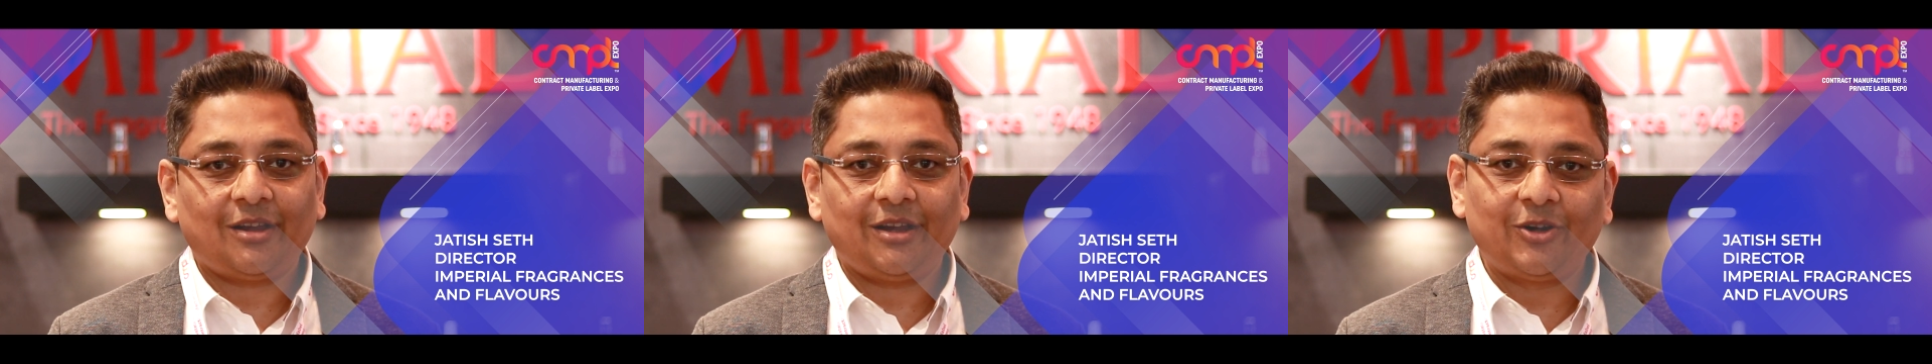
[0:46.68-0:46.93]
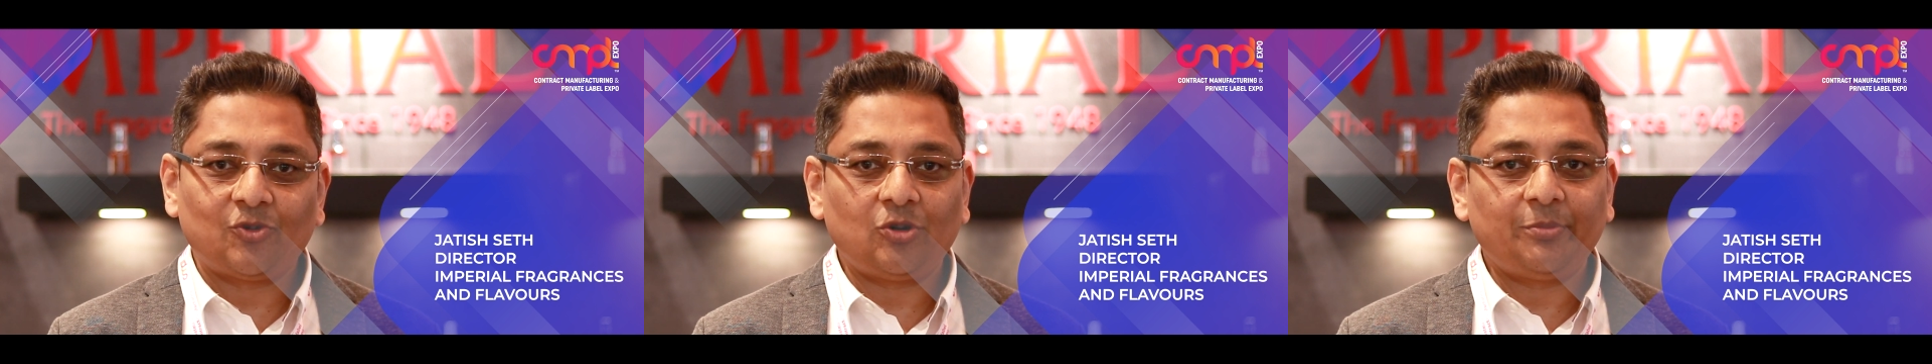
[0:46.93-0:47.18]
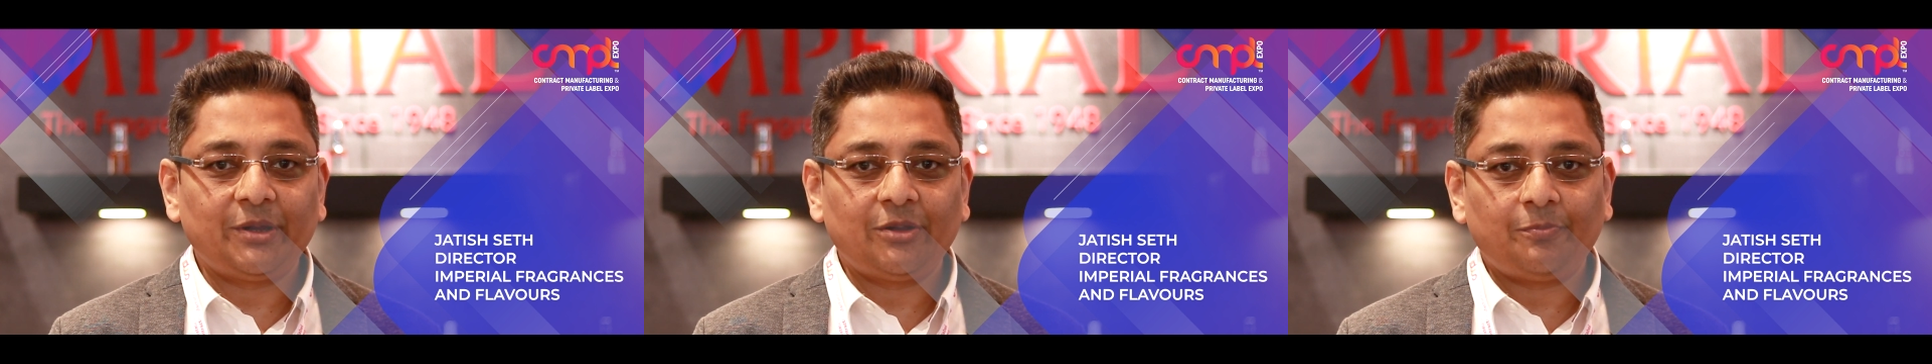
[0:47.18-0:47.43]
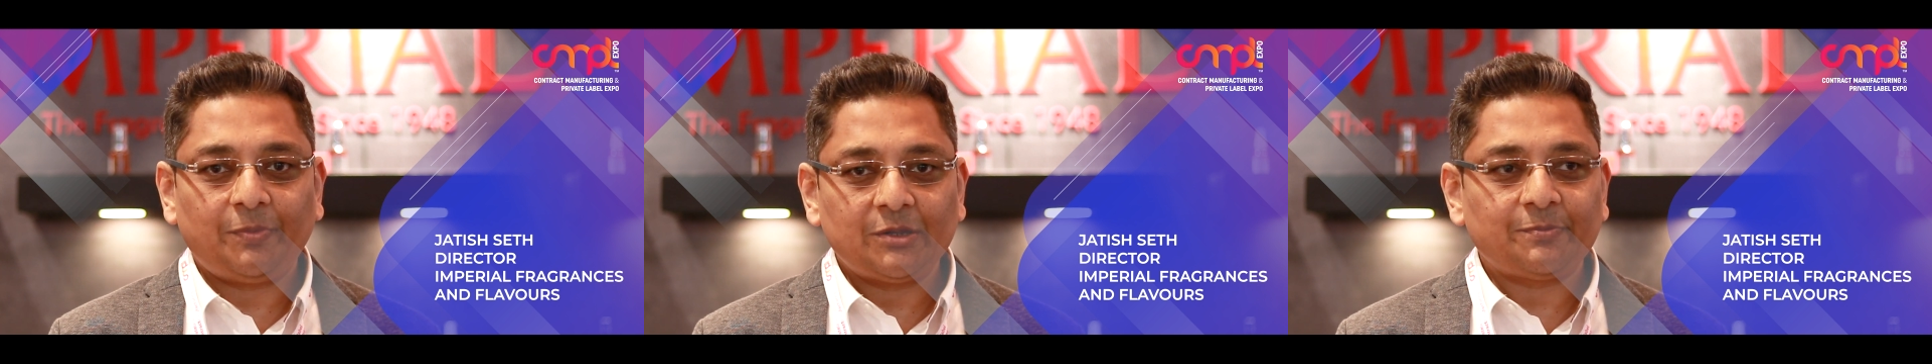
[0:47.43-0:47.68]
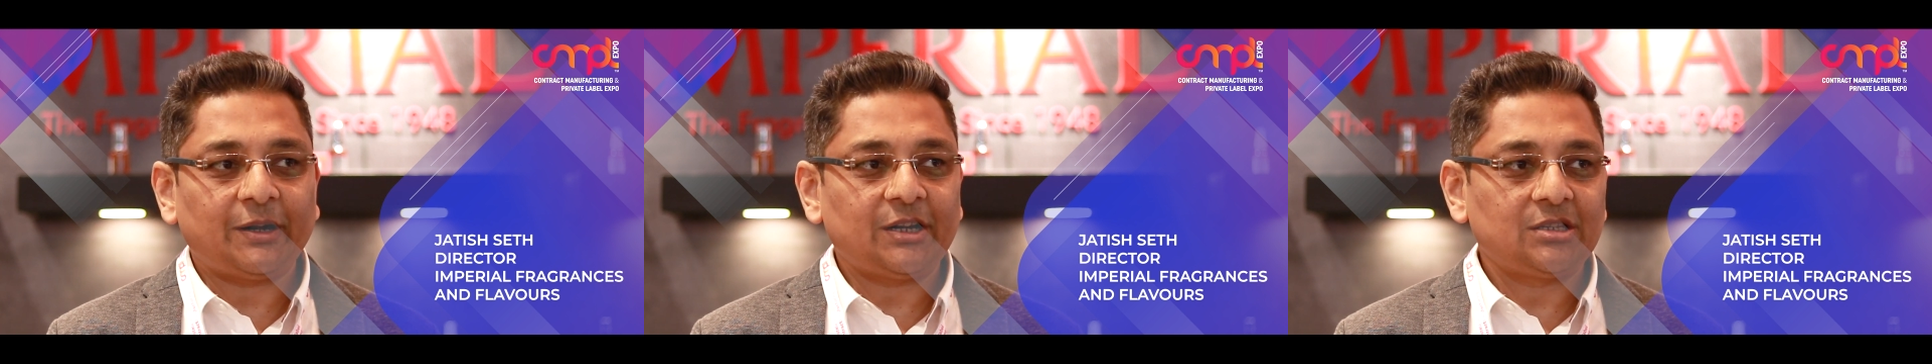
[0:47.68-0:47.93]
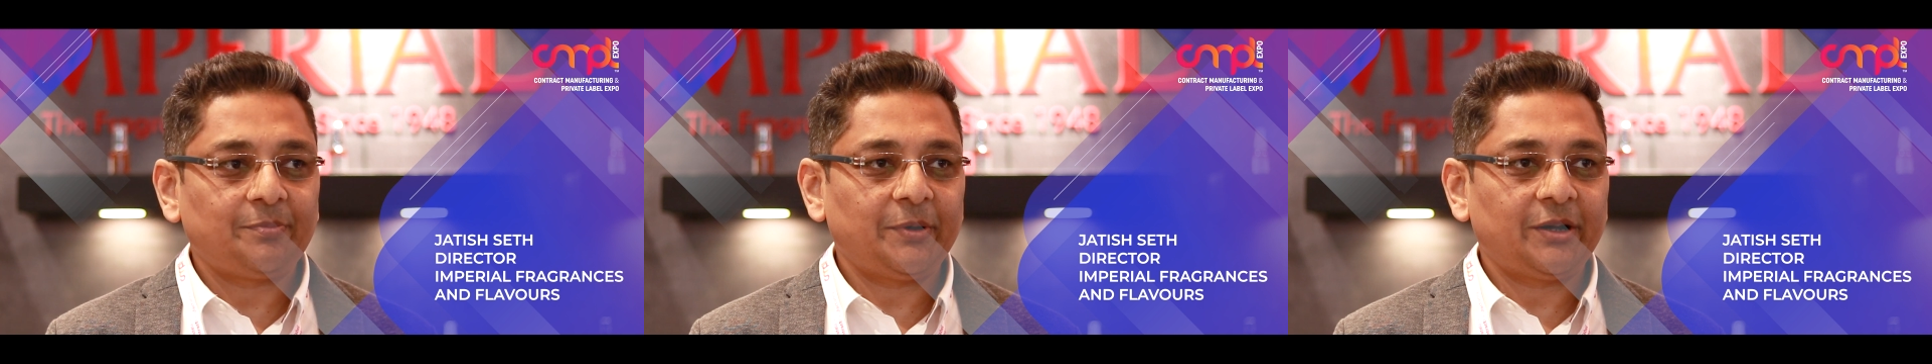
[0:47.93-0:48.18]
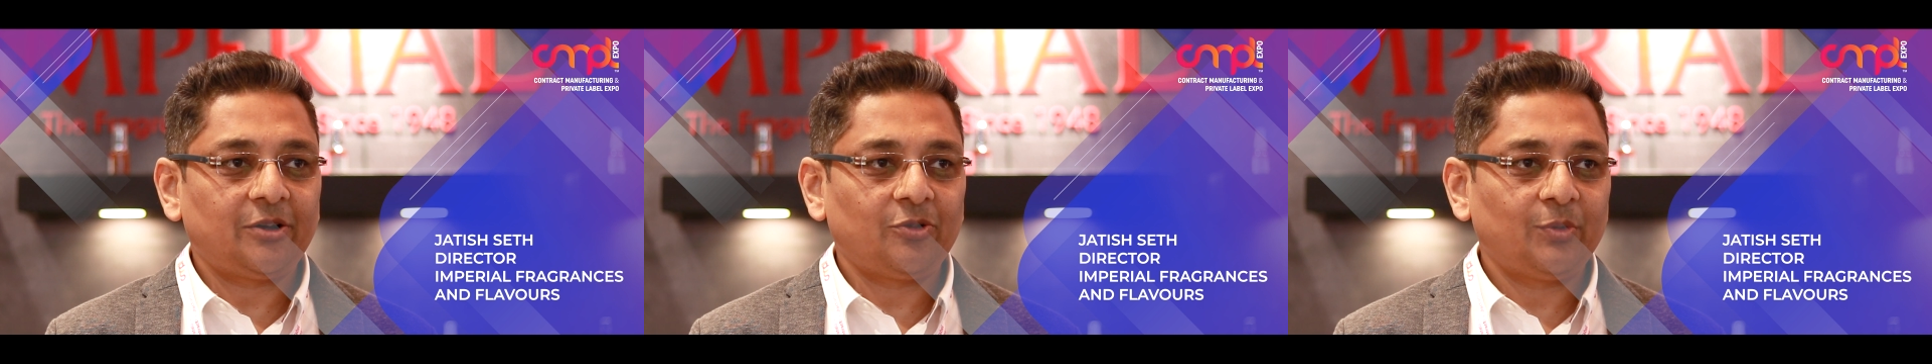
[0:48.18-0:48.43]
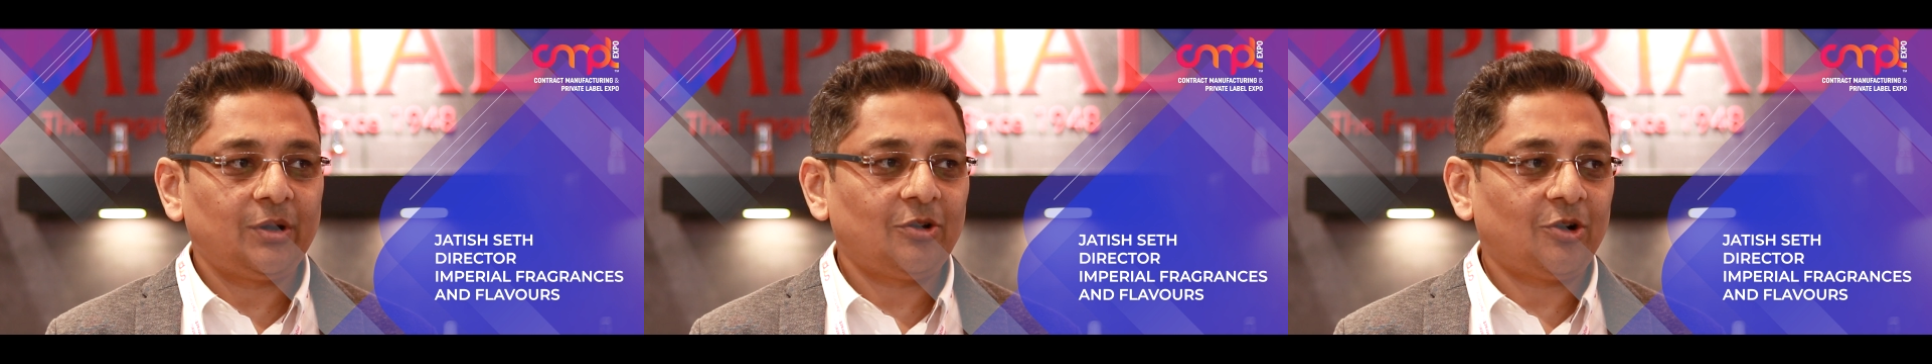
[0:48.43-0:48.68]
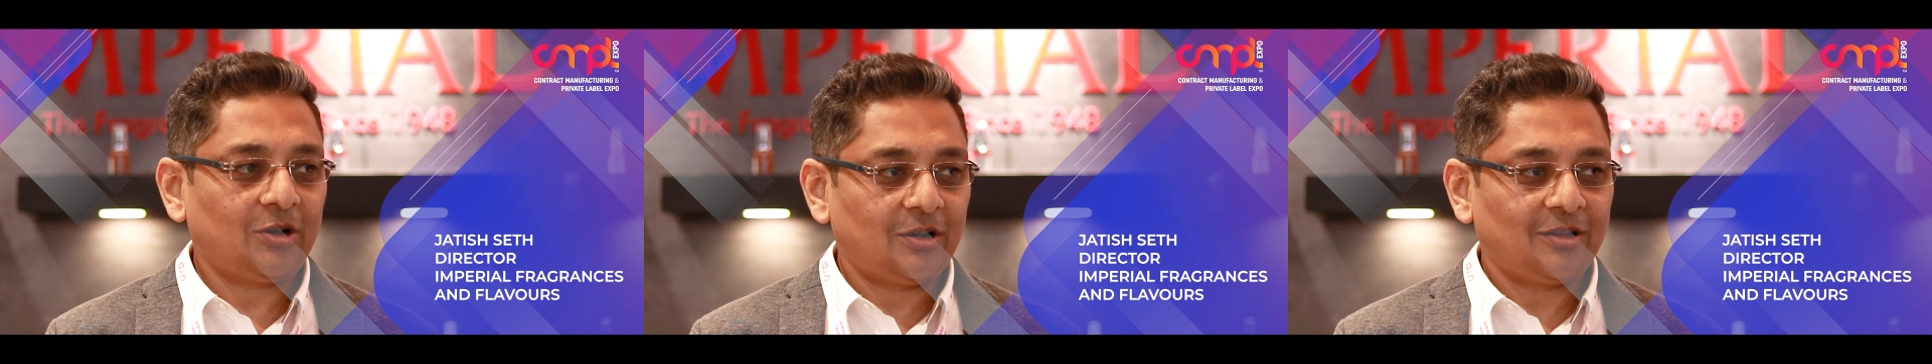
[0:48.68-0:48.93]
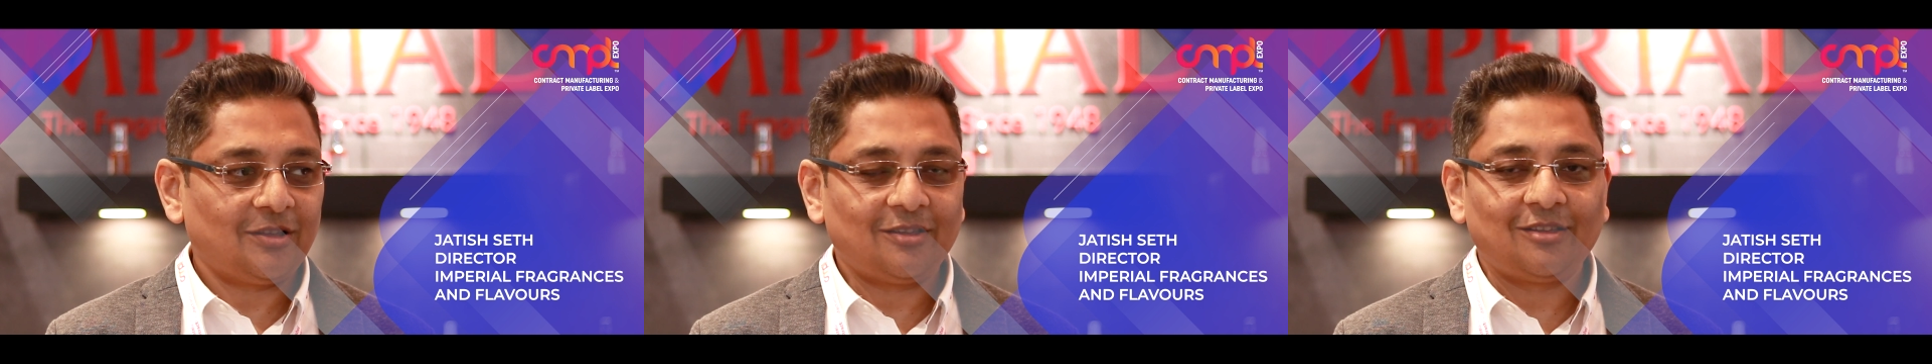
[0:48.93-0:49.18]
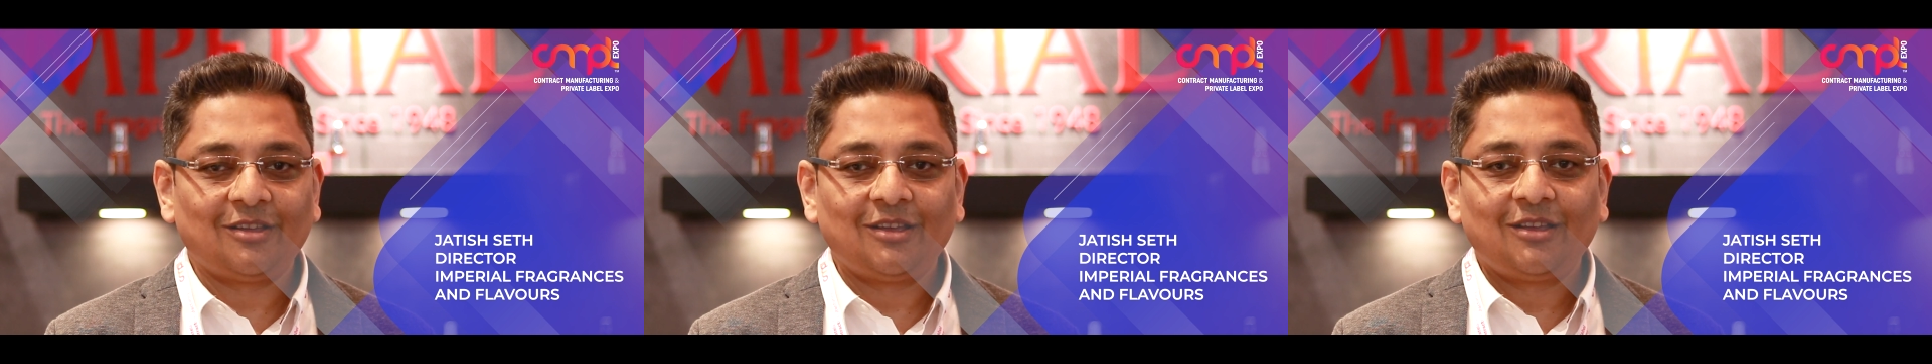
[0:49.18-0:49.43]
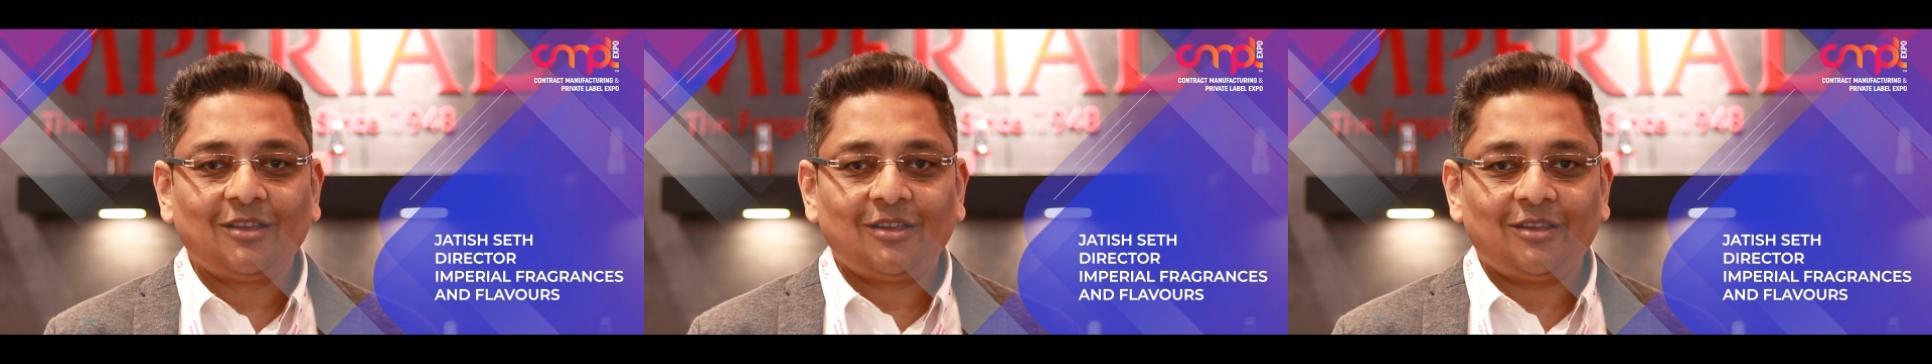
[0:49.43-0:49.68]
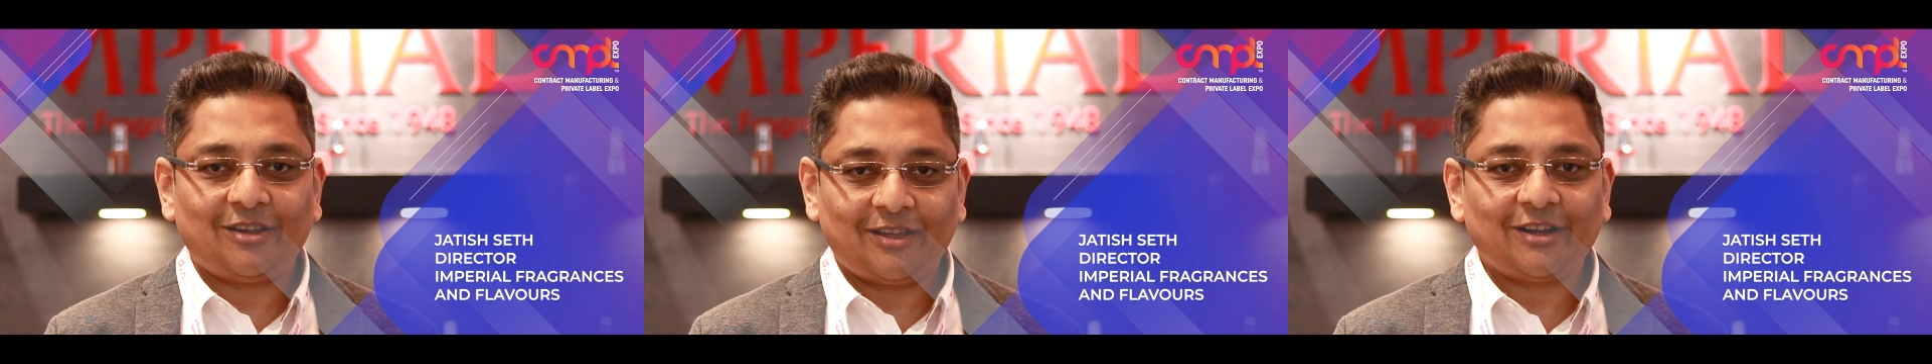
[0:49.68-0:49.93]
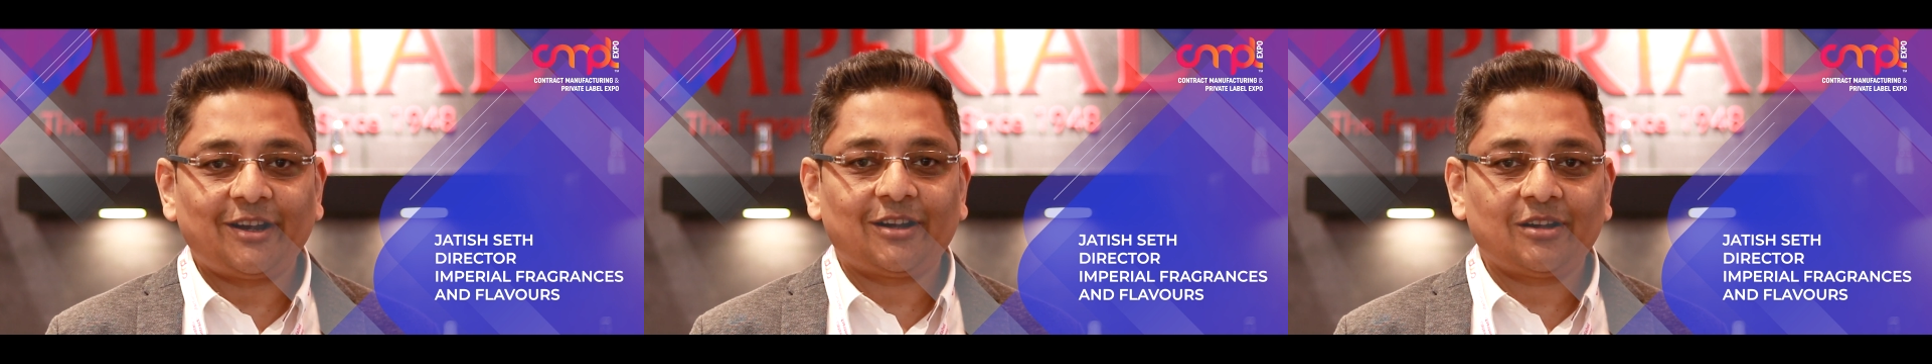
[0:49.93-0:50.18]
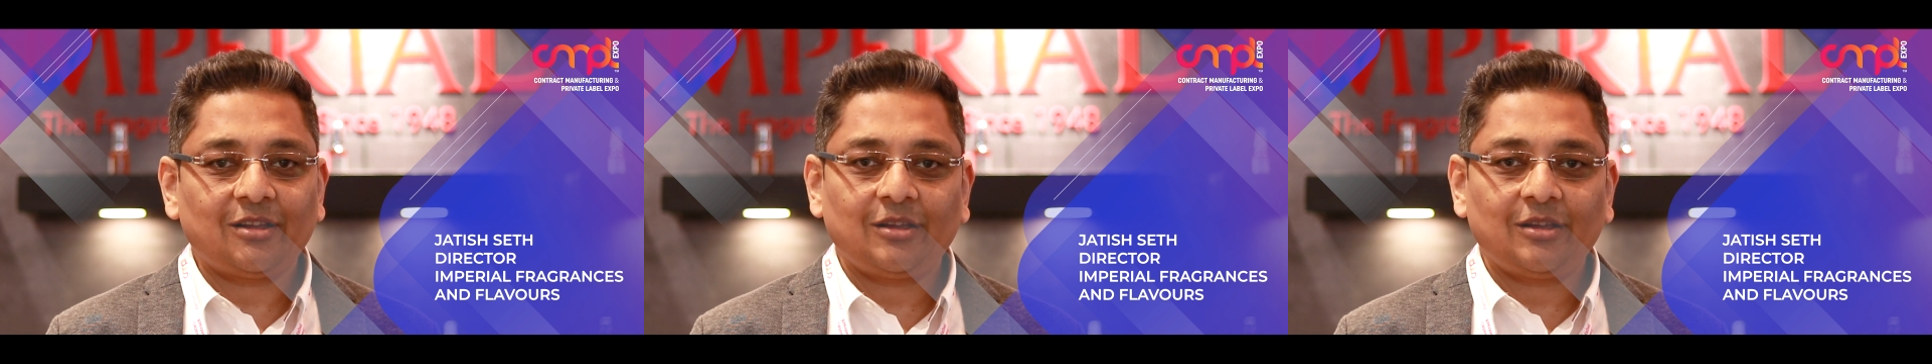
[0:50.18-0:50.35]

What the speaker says: He told me, please participate, you will not regret.